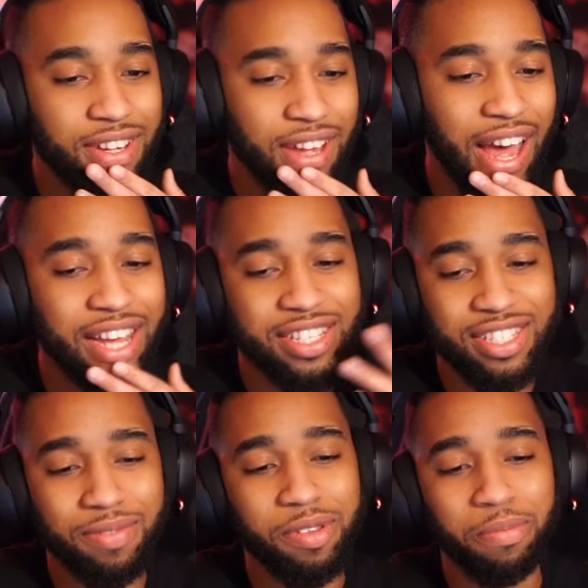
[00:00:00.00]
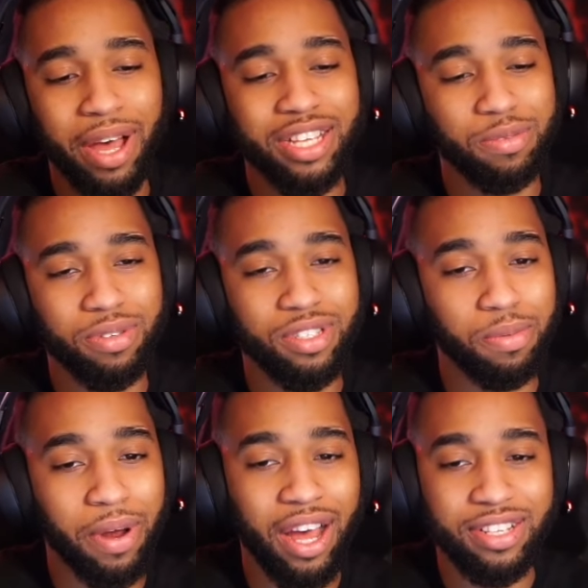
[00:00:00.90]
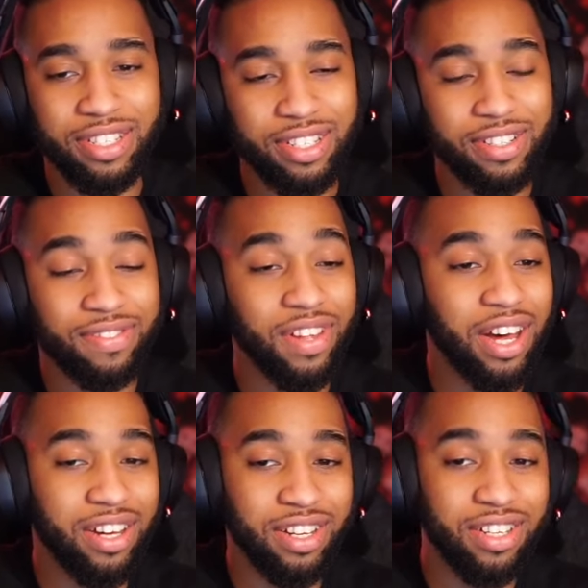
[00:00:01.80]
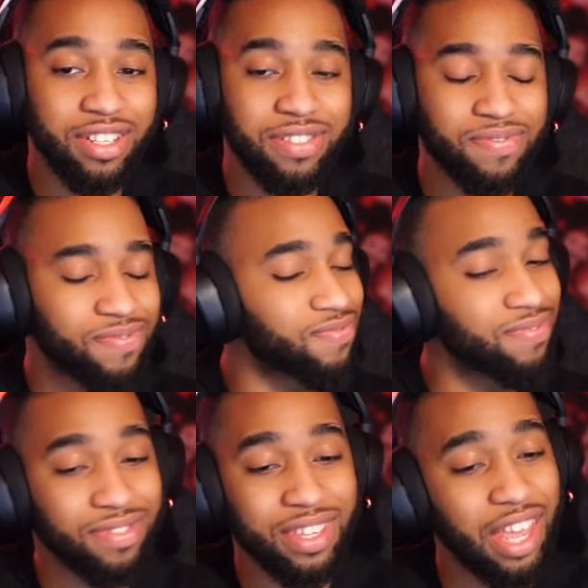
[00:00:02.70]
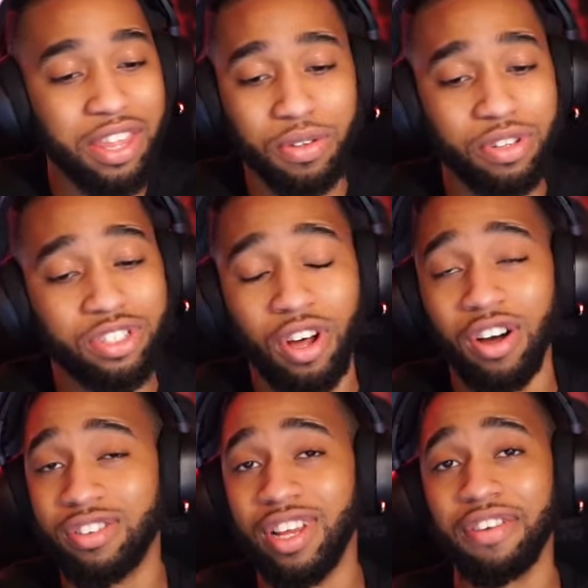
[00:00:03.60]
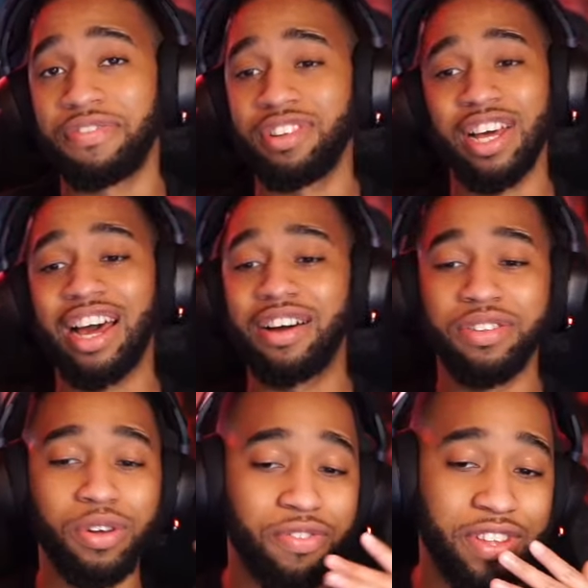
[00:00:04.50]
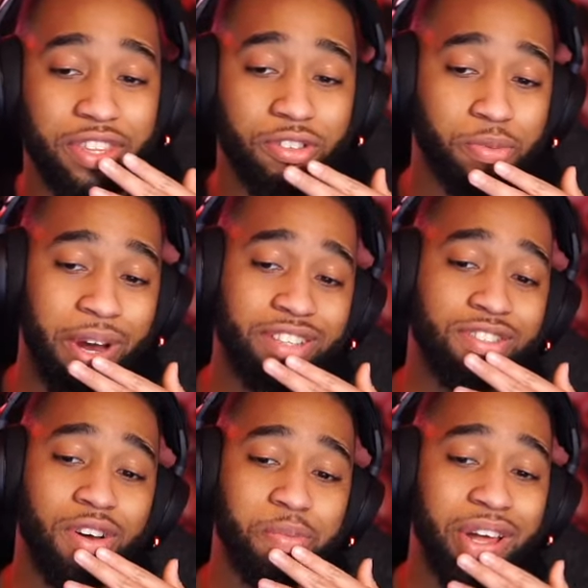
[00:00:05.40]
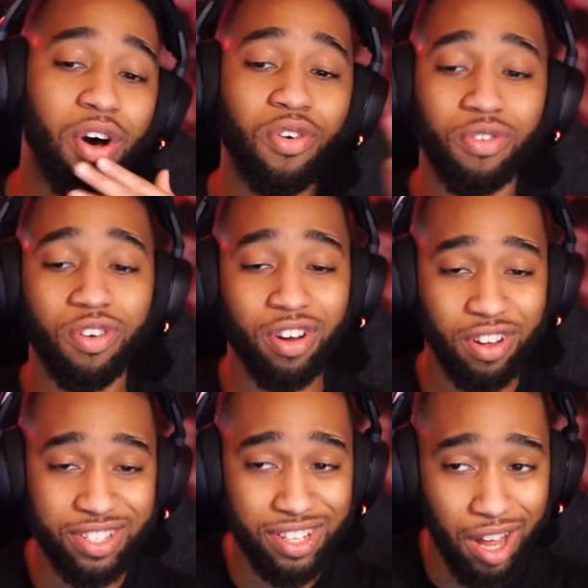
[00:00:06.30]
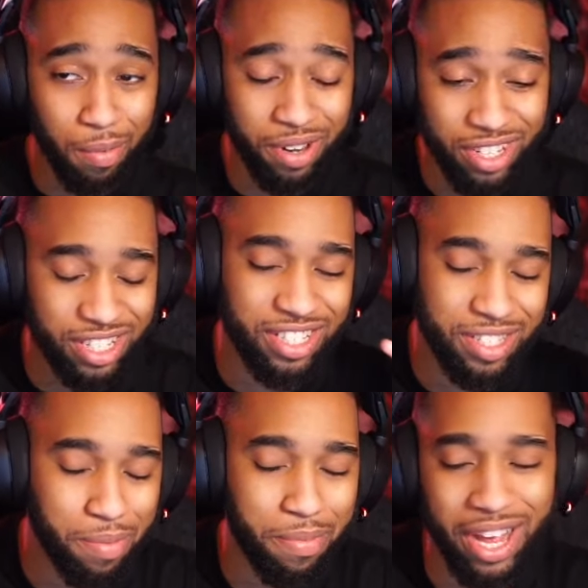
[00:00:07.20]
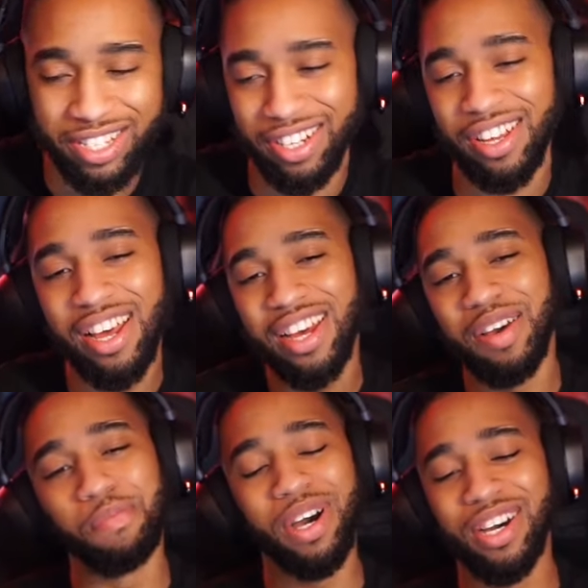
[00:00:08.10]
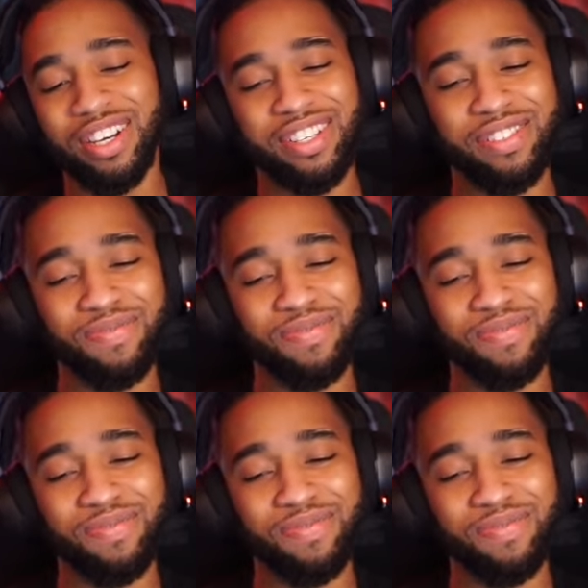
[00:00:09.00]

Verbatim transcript: I can see something possibly surpassing it. Uh you know the song definitely. I don't know if anything will surpass the song, but like, overall as a combination, I can see something passing it. But uh